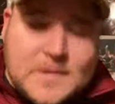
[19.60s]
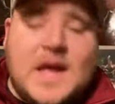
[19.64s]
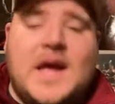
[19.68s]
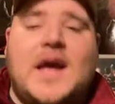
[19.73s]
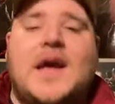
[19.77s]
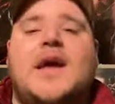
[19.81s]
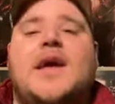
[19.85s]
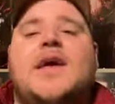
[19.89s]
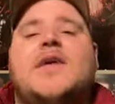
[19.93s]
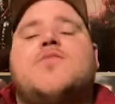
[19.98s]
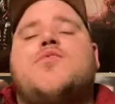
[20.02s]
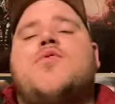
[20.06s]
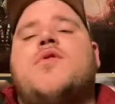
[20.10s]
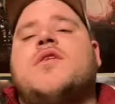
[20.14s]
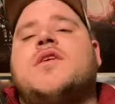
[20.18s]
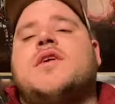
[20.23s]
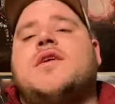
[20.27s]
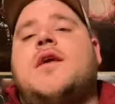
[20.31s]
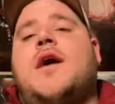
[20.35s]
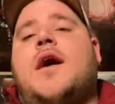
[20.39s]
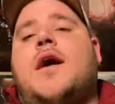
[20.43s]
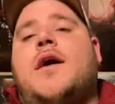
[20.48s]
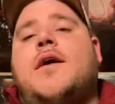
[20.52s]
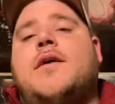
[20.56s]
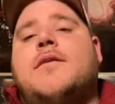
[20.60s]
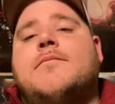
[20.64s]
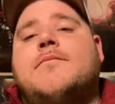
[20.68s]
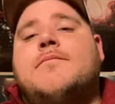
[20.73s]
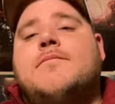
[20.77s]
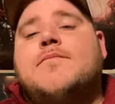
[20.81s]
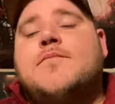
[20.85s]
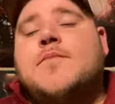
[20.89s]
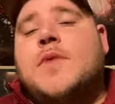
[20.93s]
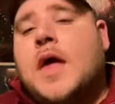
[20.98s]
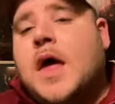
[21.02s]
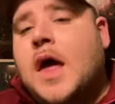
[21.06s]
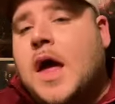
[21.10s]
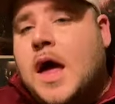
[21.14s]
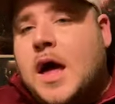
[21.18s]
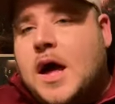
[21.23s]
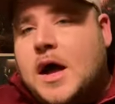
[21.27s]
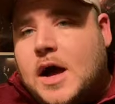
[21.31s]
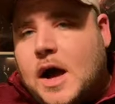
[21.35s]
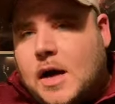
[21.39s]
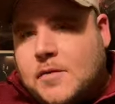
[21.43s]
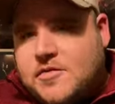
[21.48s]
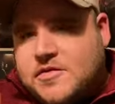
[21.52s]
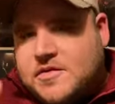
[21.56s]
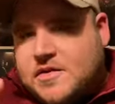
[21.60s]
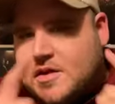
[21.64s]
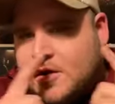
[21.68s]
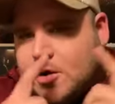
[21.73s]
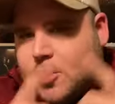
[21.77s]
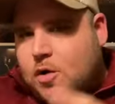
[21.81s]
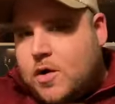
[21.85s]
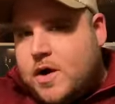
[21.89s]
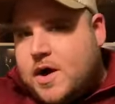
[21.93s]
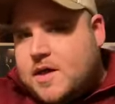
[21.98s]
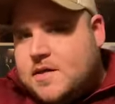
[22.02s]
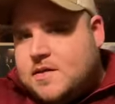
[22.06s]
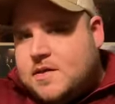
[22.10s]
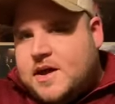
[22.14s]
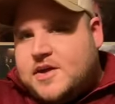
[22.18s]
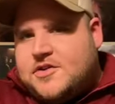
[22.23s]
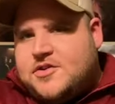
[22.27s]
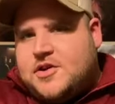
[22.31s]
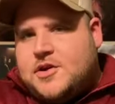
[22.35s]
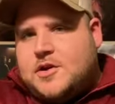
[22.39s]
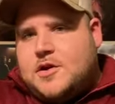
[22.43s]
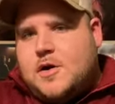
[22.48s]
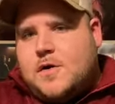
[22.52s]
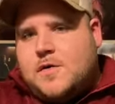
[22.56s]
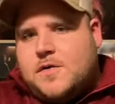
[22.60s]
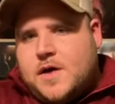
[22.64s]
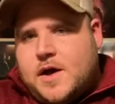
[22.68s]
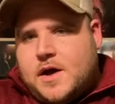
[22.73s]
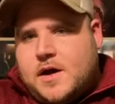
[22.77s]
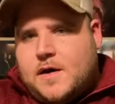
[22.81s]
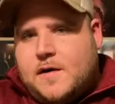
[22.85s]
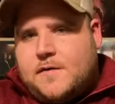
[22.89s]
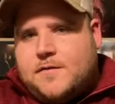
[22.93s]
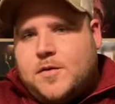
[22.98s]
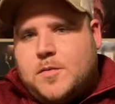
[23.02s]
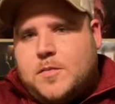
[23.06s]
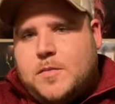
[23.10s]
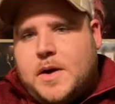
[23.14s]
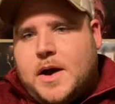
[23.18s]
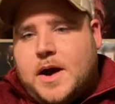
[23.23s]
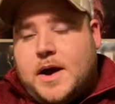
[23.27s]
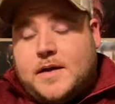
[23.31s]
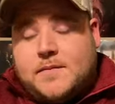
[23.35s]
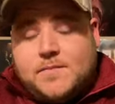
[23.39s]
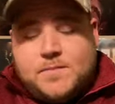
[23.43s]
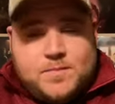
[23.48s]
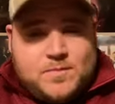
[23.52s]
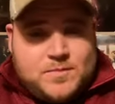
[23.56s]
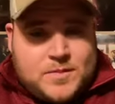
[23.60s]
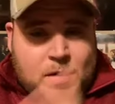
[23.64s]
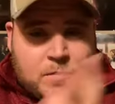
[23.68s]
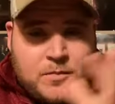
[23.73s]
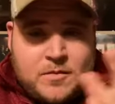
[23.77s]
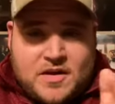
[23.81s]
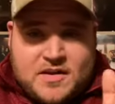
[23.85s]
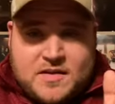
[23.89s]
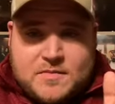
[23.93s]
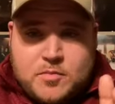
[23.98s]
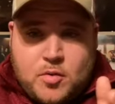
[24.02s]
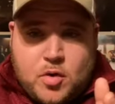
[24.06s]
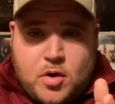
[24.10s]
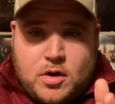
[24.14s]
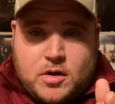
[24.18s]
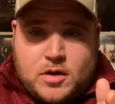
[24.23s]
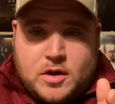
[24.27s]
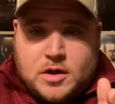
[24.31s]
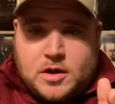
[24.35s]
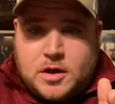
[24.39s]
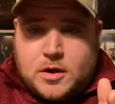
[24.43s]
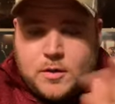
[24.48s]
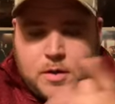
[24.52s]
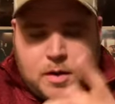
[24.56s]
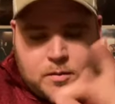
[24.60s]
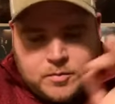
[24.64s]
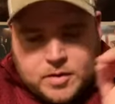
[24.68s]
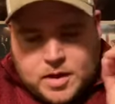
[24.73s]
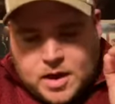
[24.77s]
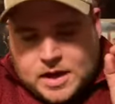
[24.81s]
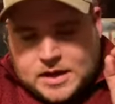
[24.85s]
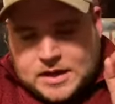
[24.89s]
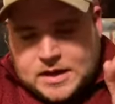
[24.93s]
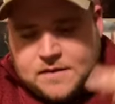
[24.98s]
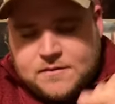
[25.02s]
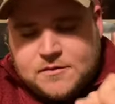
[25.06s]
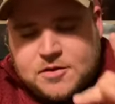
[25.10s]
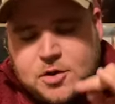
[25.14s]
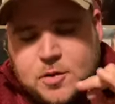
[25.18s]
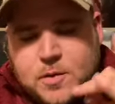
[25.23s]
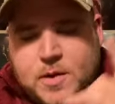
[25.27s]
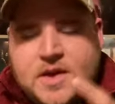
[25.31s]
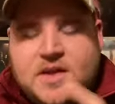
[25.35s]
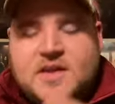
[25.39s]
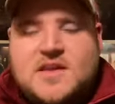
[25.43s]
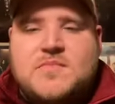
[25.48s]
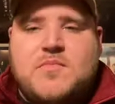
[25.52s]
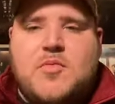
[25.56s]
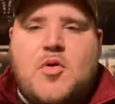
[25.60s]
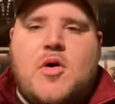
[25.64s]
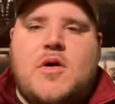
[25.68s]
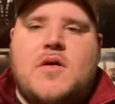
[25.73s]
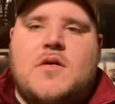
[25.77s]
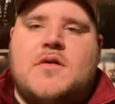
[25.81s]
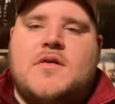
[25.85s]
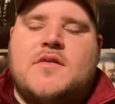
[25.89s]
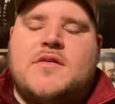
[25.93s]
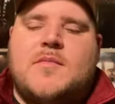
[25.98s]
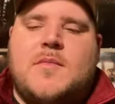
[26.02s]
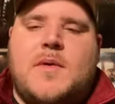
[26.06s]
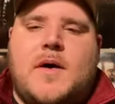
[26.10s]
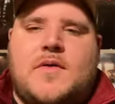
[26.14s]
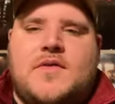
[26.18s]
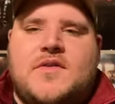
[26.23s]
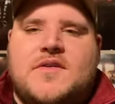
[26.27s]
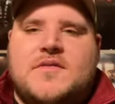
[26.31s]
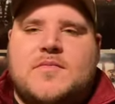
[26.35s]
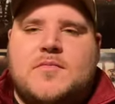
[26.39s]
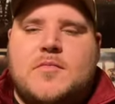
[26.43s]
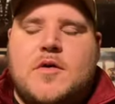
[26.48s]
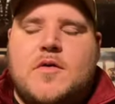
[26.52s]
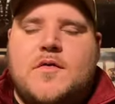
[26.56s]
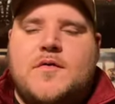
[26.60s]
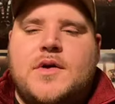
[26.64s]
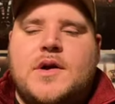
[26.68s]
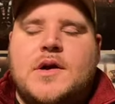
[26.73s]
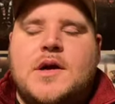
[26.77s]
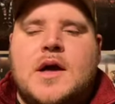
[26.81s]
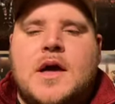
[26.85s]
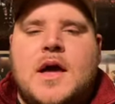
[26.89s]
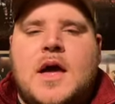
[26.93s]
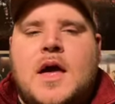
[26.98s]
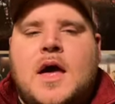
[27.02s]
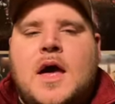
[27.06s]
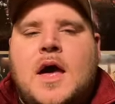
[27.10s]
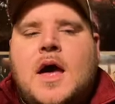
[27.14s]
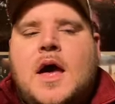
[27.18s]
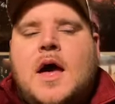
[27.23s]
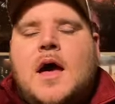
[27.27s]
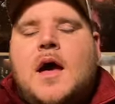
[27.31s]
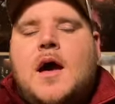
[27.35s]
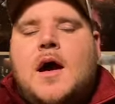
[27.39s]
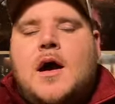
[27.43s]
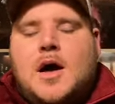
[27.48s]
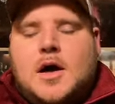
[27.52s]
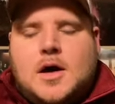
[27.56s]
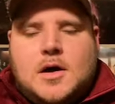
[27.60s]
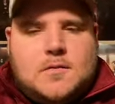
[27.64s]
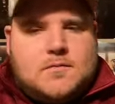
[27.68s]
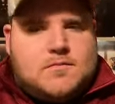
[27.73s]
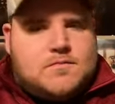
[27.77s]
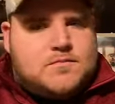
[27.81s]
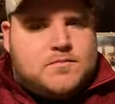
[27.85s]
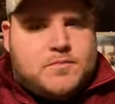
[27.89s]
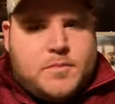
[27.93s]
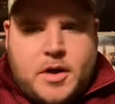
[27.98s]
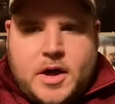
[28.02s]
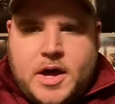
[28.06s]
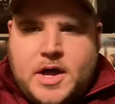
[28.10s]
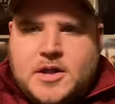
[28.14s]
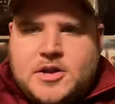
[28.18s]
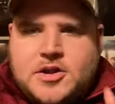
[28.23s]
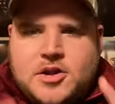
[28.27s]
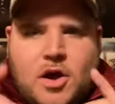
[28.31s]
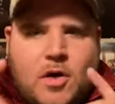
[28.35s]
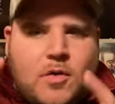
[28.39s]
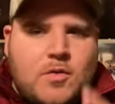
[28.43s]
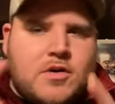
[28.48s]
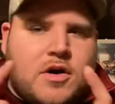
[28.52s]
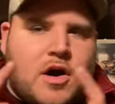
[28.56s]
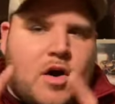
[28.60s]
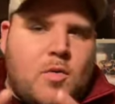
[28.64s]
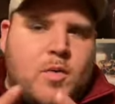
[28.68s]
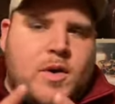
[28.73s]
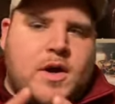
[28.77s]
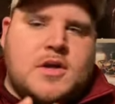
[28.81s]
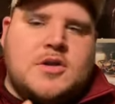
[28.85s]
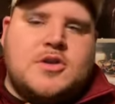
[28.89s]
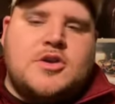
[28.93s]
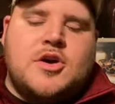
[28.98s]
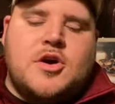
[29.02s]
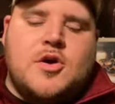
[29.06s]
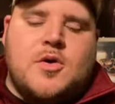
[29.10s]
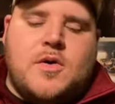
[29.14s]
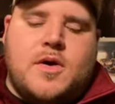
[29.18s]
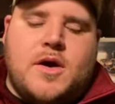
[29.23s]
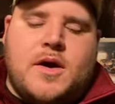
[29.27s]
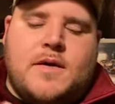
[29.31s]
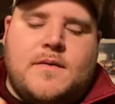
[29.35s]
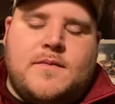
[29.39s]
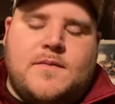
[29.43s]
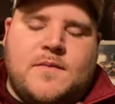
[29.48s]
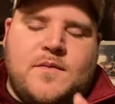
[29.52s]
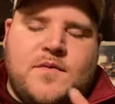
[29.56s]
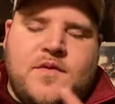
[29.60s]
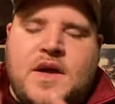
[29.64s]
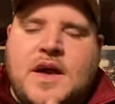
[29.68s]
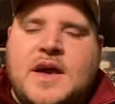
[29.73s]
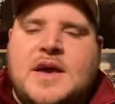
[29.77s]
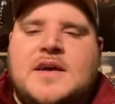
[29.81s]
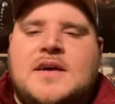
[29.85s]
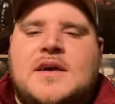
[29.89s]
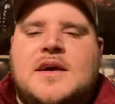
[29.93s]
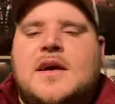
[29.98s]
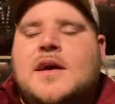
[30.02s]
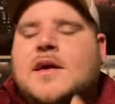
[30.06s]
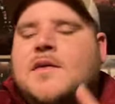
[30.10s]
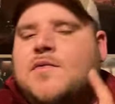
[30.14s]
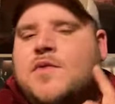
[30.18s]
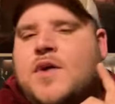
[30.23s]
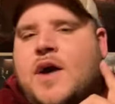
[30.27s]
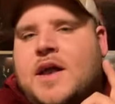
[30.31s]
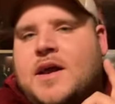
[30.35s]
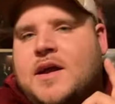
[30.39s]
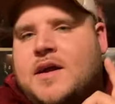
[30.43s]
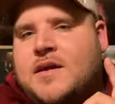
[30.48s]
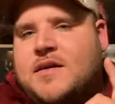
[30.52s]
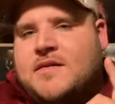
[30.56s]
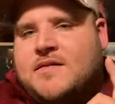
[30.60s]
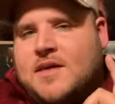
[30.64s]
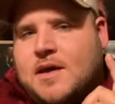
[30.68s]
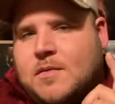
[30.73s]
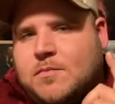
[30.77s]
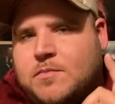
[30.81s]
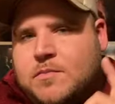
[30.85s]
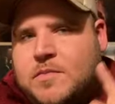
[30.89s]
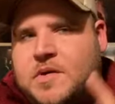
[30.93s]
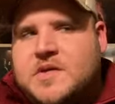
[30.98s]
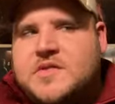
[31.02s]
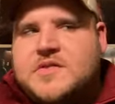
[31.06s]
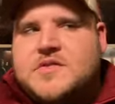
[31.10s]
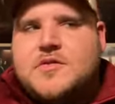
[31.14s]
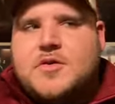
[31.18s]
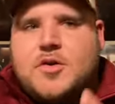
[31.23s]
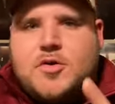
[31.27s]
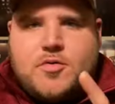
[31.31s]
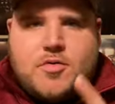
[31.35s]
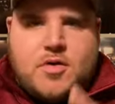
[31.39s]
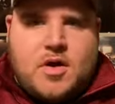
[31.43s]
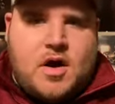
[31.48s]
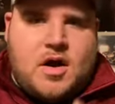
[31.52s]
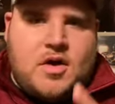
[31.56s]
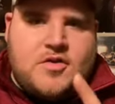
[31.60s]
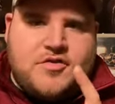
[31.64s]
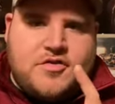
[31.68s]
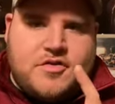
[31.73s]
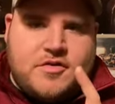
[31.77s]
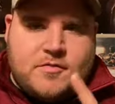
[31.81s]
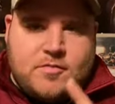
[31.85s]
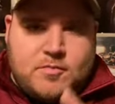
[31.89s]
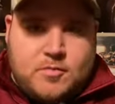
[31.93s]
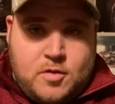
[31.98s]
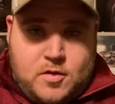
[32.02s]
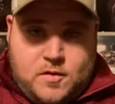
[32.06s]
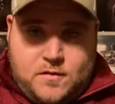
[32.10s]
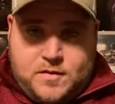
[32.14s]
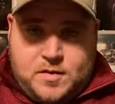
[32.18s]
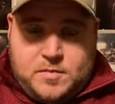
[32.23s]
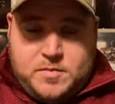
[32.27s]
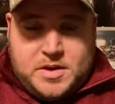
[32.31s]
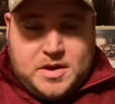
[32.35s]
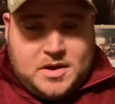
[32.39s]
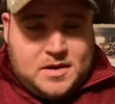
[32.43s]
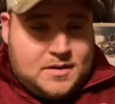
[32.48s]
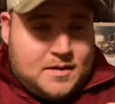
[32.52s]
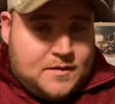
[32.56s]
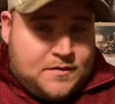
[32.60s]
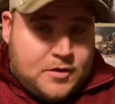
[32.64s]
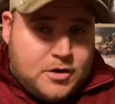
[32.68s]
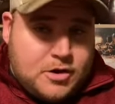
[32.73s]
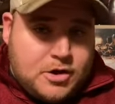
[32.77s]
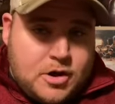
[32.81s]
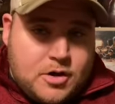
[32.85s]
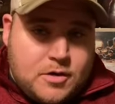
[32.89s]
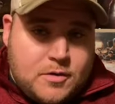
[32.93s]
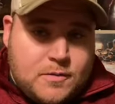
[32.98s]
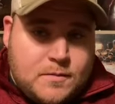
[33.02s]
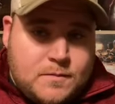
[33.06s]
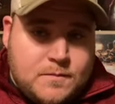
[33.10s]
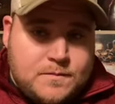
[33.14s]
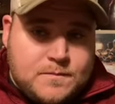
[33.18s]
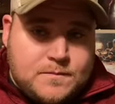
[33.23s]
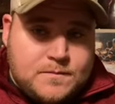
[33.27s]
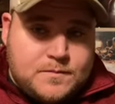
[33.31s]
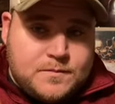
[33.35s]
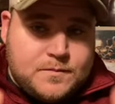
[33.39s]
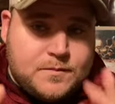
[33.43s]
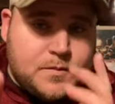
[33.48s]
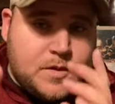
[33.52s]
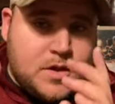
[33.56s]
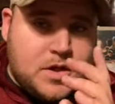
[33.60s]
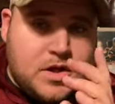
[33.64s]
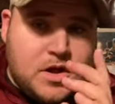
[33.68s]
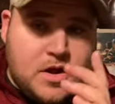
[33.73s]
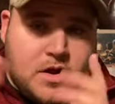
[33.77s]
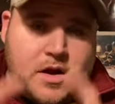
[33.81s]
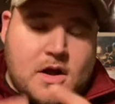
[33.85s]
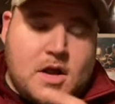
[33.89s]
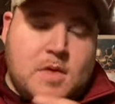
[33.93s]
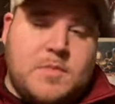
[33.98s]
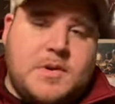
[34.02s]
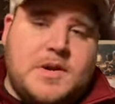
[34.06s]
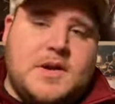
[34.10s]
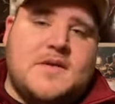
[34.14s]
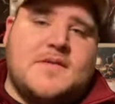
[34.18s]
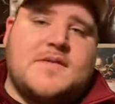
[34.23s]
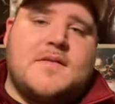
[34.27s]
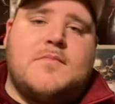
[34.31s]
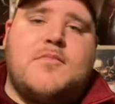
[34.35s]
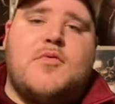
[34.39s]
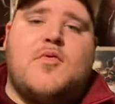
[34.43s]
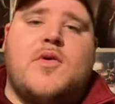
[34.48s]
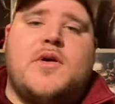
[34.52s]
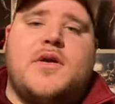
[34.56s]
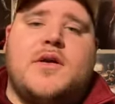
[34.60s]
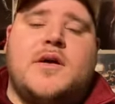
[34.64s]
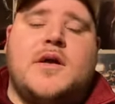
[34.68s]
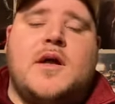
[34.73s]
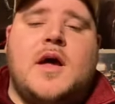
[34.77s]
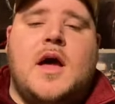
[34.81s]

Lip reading: It's really not. I'm just going to go ahead and let you know that off the bat. I'm not spoiling you. I'm not giving you any spoilers about this movie. But don't go into it thinking that it is a Mr. Rogers movie. Because if you do, you're going to be disappointed.